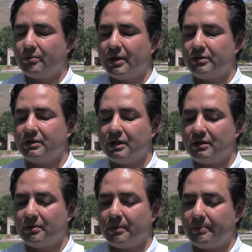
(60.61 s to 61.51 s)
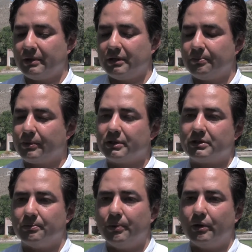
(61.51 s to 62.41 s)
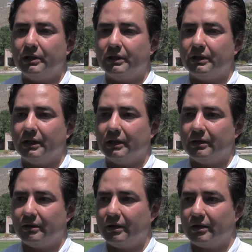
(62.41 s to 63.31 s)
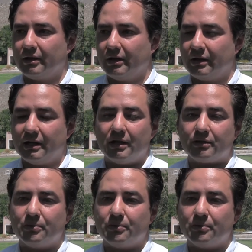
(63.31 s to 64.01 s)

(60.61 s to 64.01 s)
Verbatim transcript: we educate them about the importance of voting and, and, and getting out